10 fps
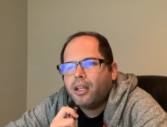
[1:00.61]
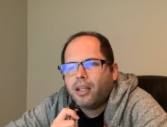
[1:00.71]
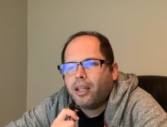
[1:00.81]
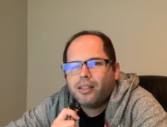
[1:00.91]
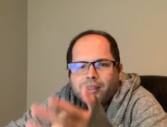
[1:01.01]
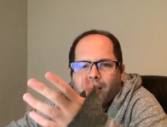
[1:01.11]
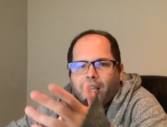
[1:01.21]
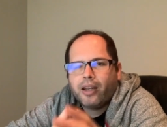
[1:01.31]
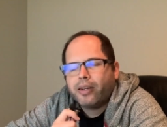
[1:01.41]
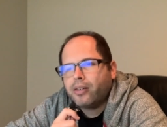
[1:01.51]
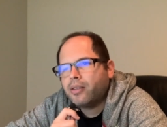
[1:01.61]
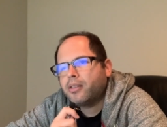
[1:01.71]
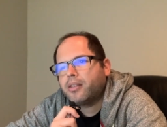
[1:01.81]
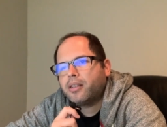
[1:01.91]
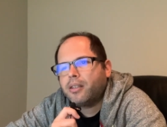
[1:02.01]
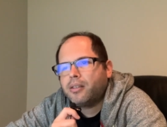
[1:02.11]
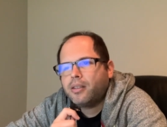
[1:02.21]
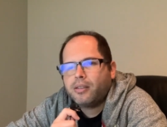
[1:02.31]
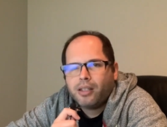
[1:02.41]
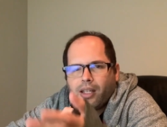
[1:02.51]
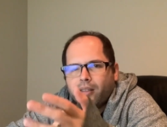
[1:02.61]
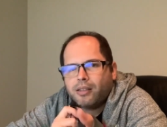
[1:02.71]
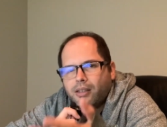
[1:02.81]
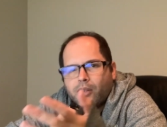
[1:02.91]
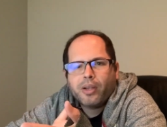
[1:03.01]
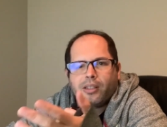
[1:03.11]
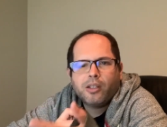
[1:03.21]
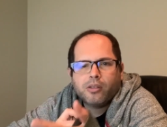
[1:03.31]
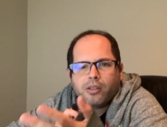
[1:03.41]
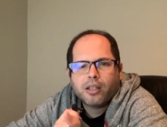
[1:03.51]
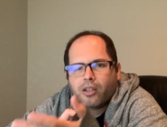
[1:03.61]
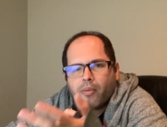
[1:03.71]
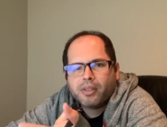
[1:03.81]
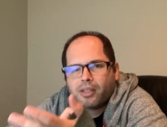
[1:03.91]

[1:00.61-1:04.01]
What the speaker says: It's here. The questions and comments